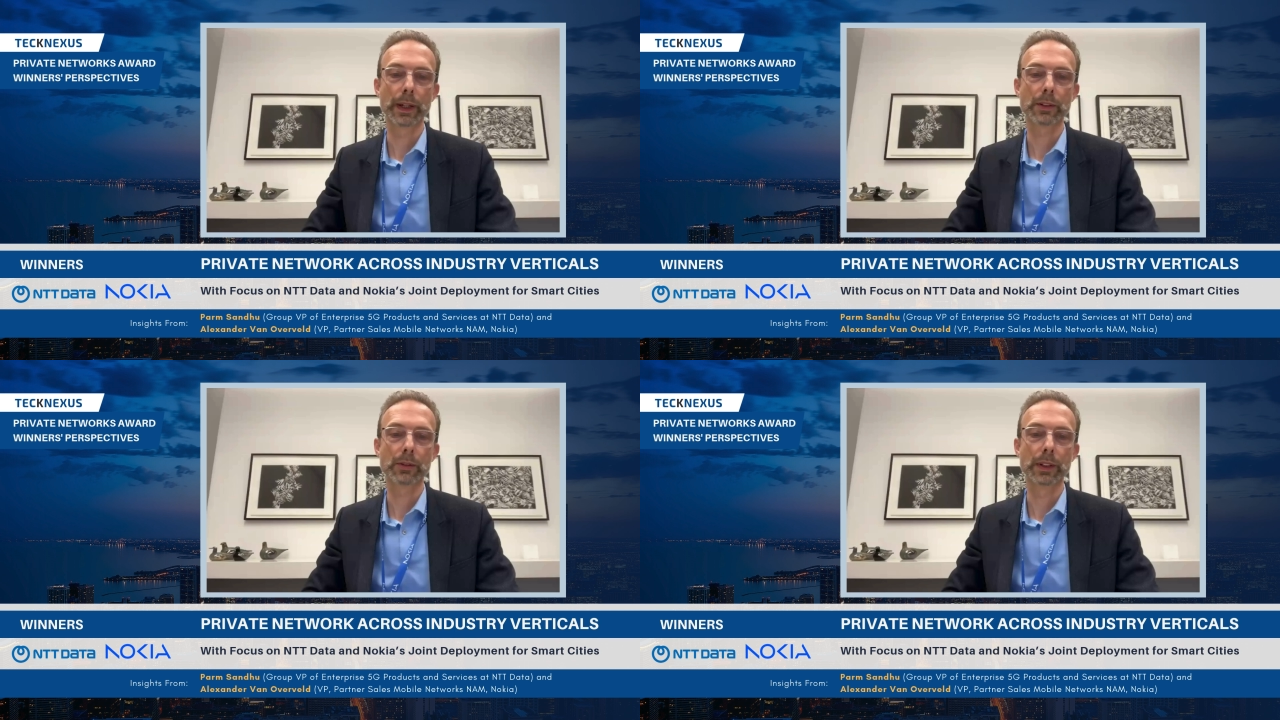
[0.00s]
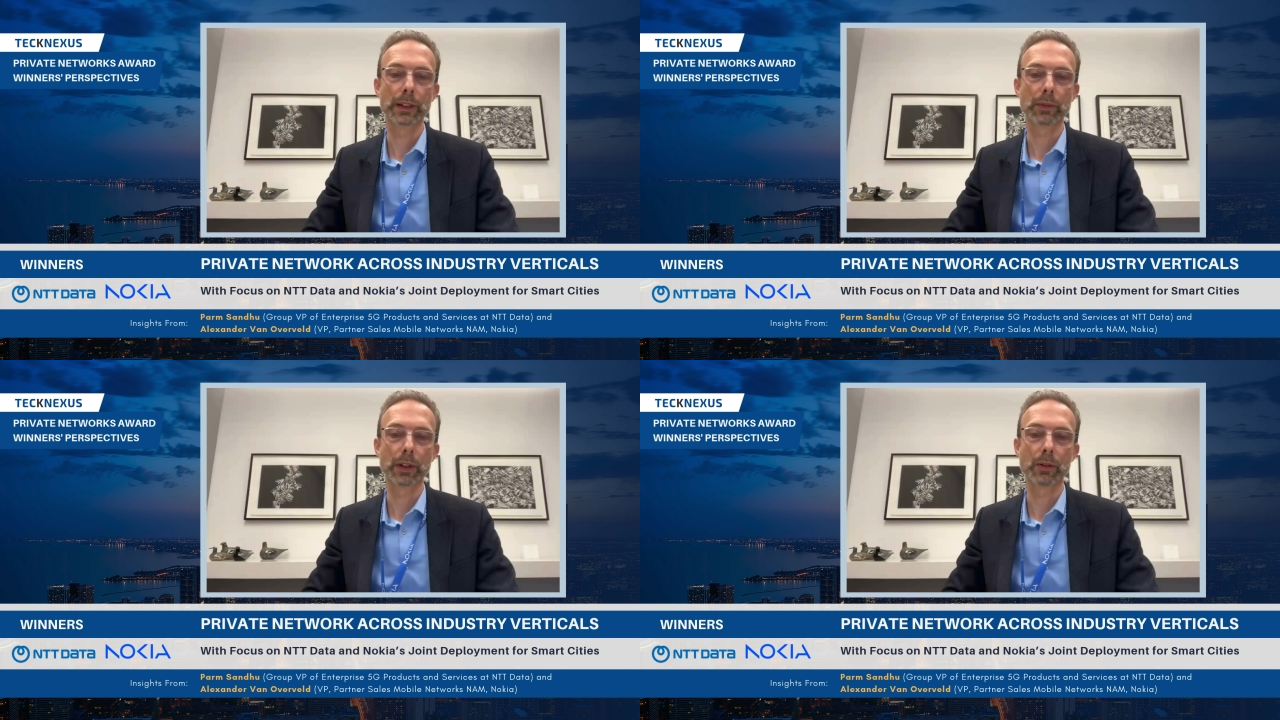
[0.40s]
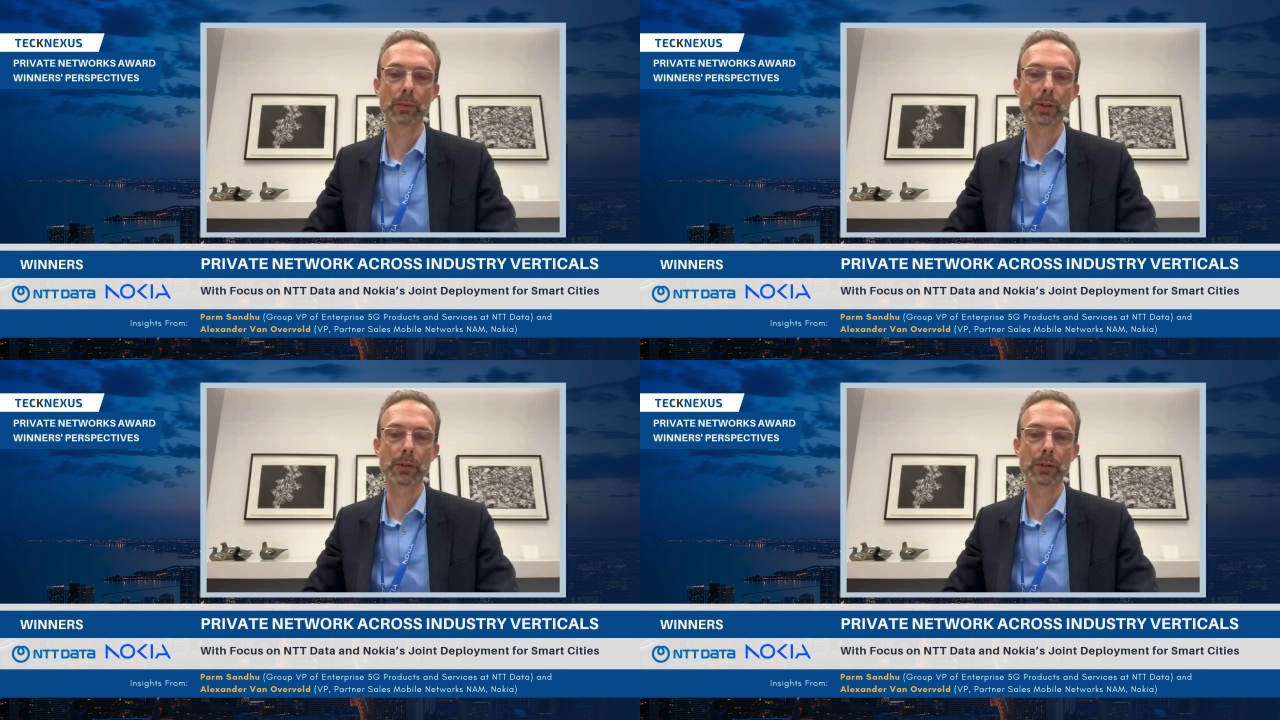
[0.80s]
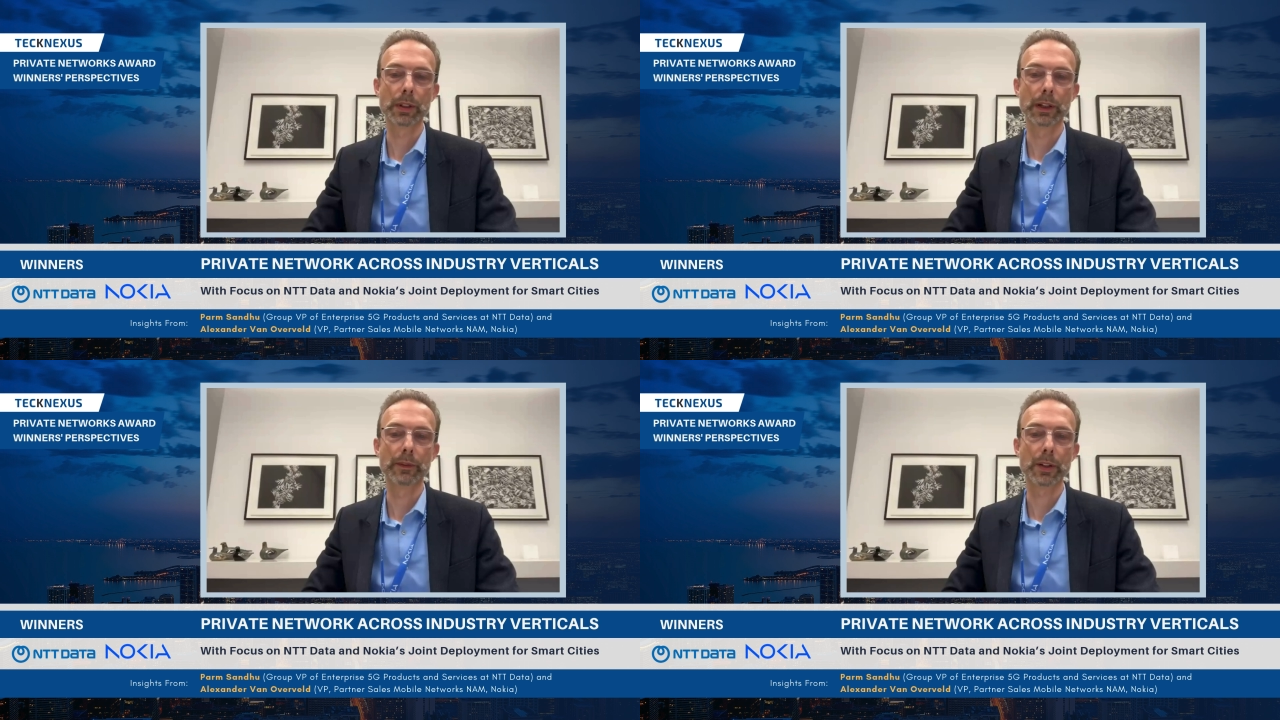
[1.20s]
to add to that, when it comes to
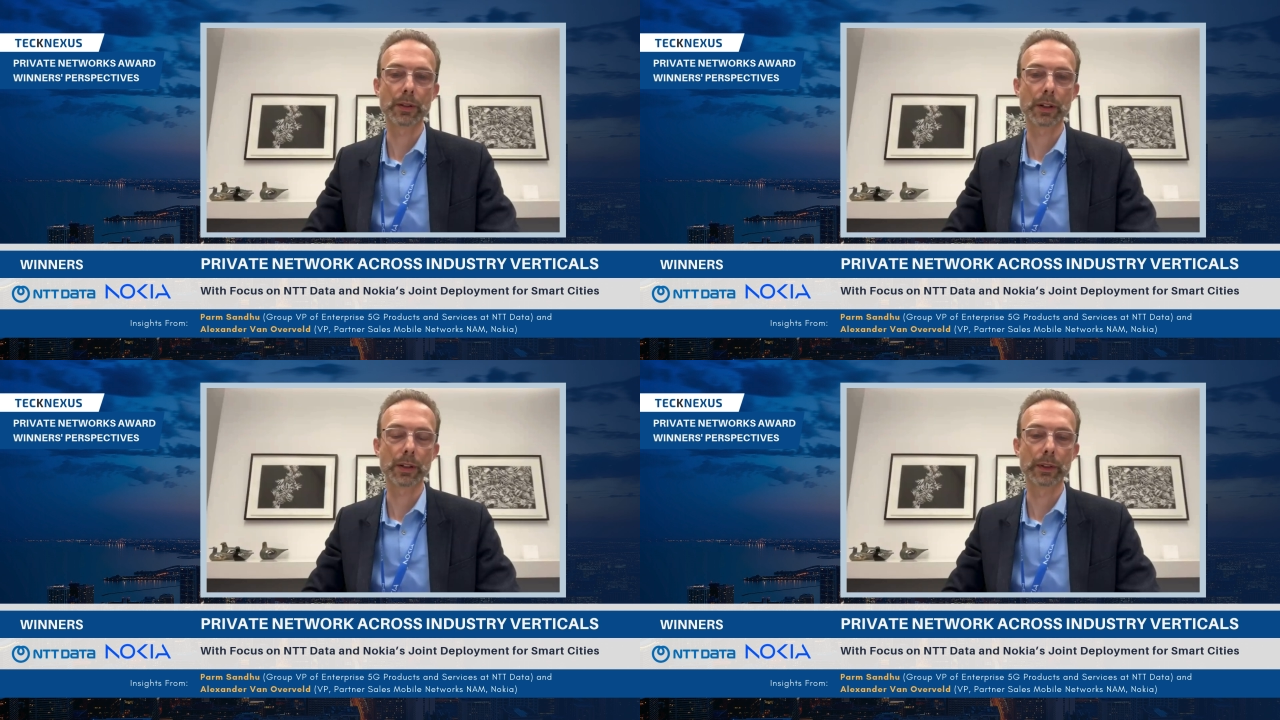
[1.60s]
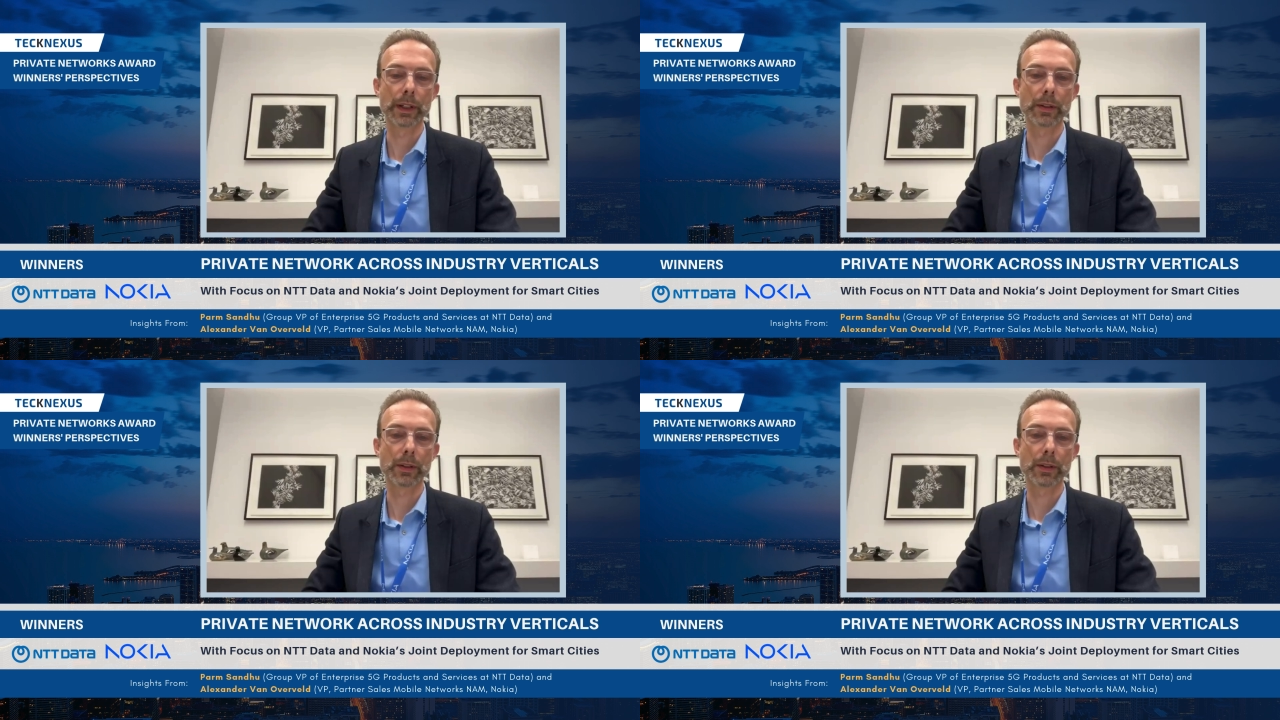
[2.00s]
the infrastructure, right?